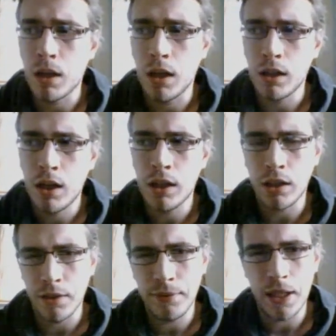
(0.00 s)
I kind
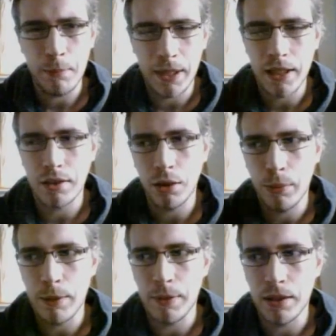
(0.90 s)
of got the feeling Mickey's going
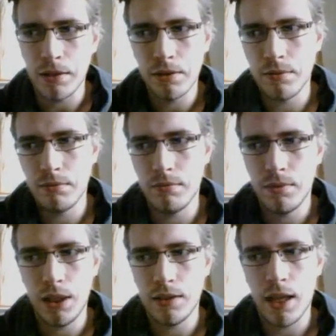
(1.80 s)
to win, because
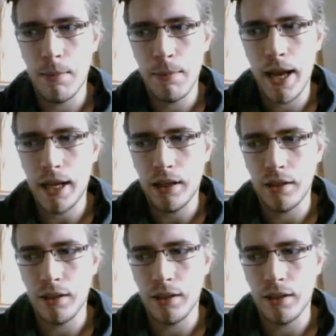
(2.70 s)
she's come back,